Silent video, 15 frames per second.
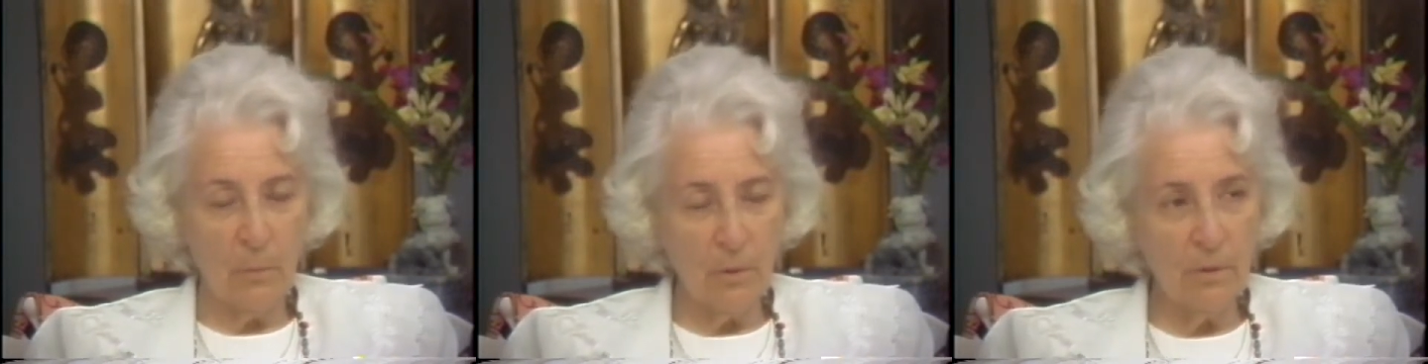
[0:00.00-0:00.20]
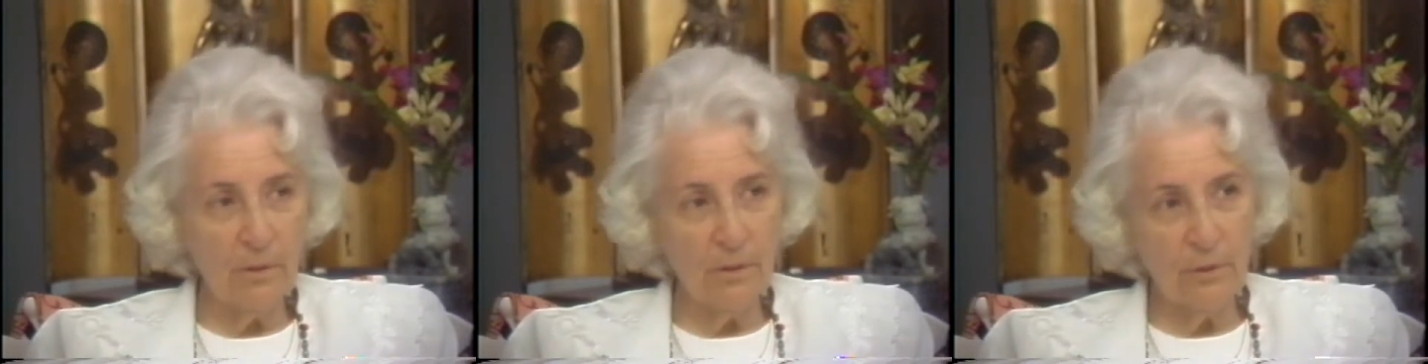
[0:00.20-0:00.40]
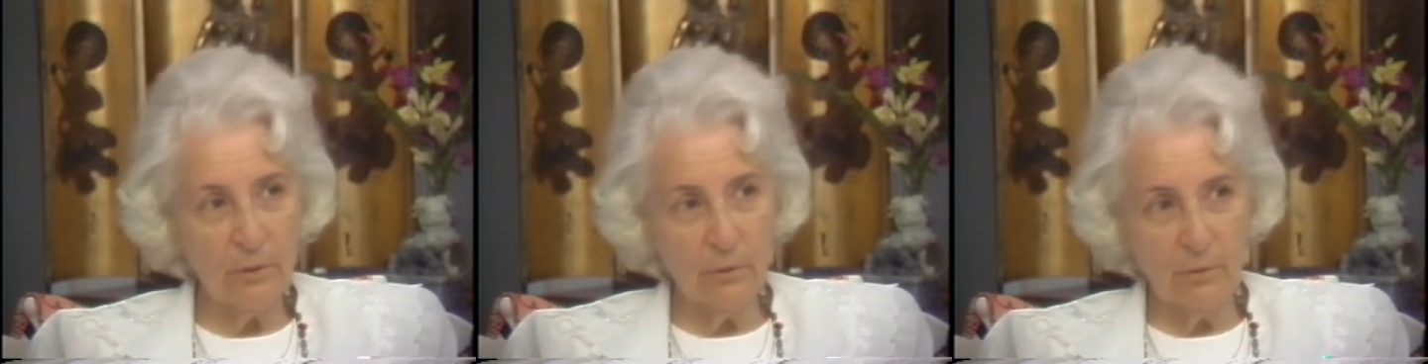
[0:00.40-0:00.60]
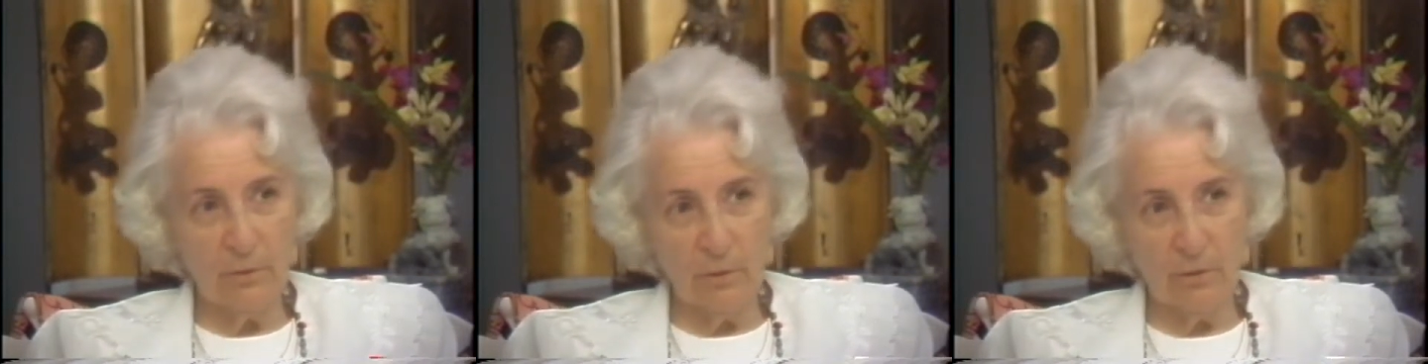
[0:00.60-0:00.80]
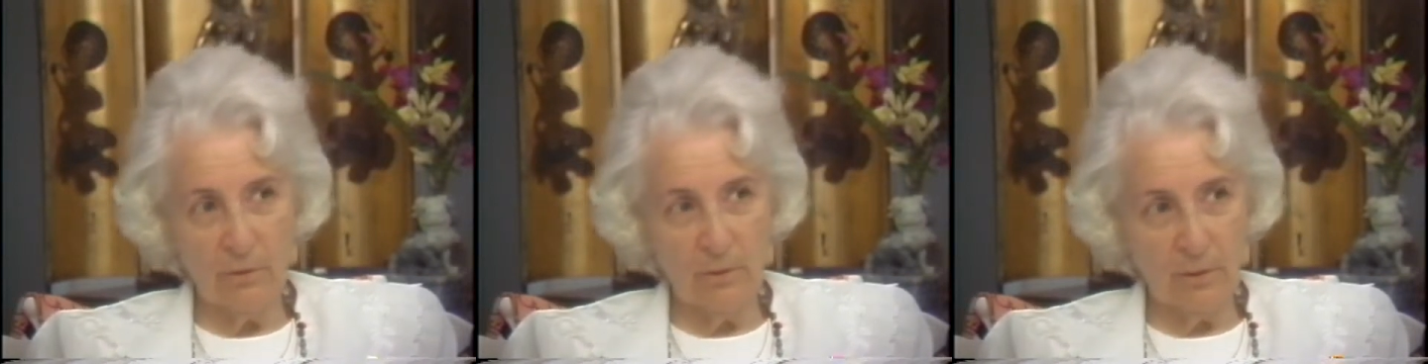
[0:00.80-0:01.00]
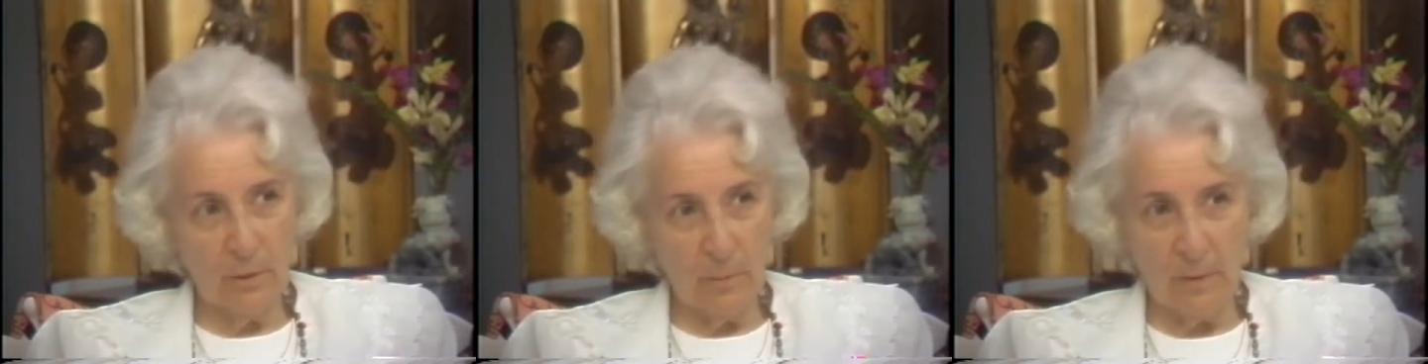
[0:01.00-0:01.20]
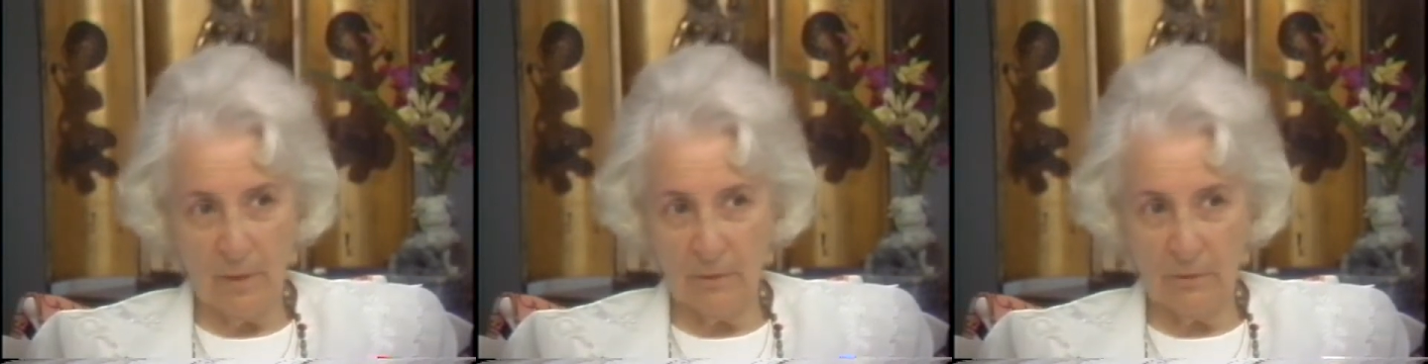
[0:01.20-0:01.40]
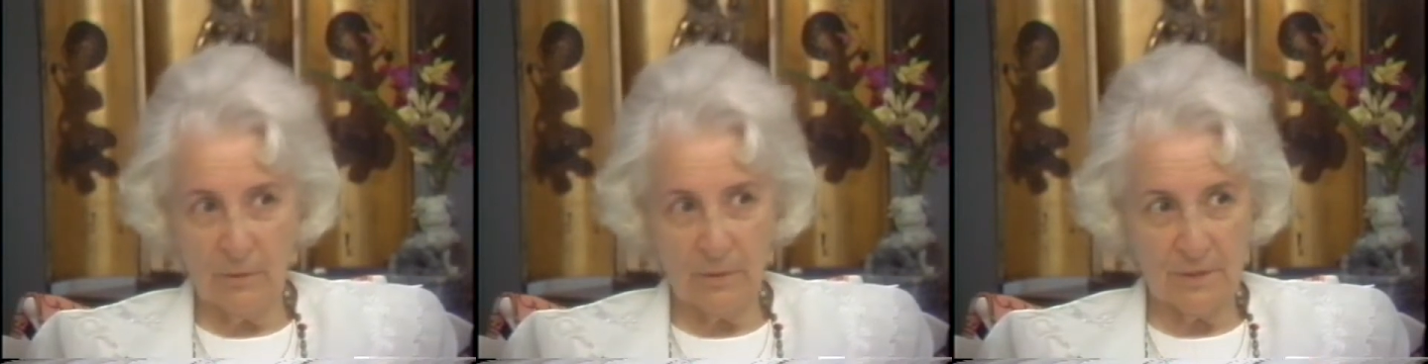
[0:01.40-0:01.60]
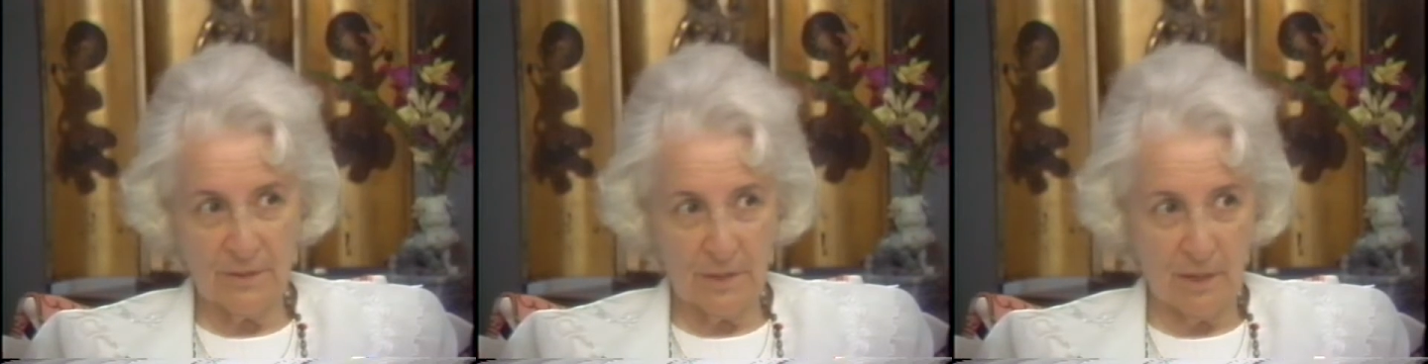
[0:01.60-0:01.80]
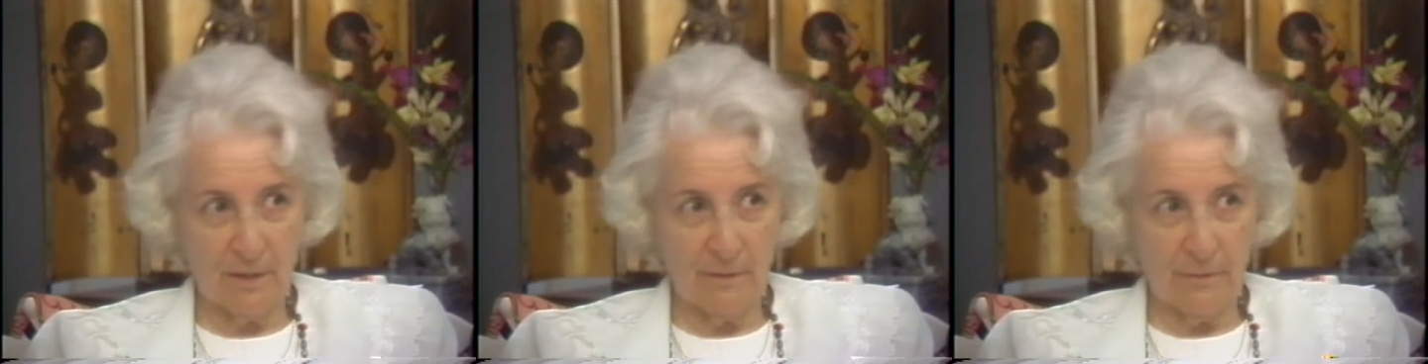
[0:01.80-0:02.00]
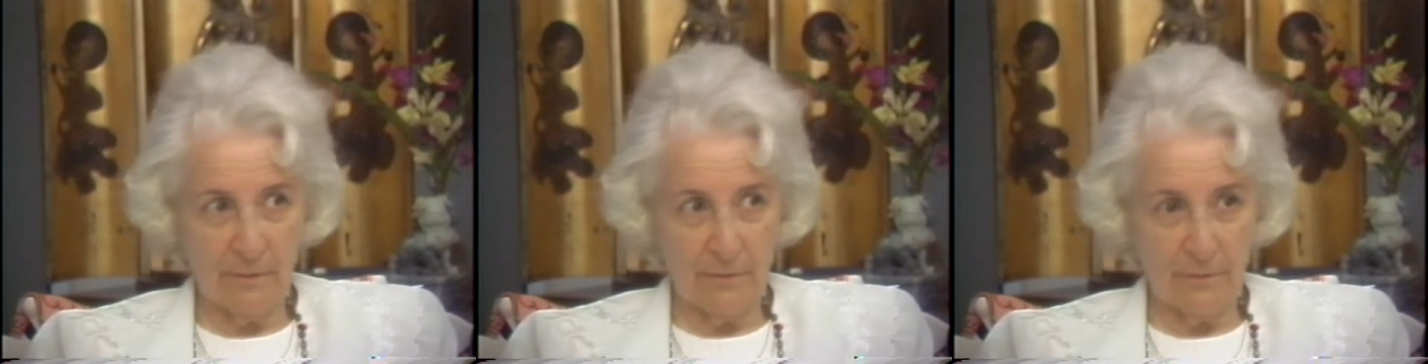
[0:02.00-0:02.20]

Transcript: more you know about yourself.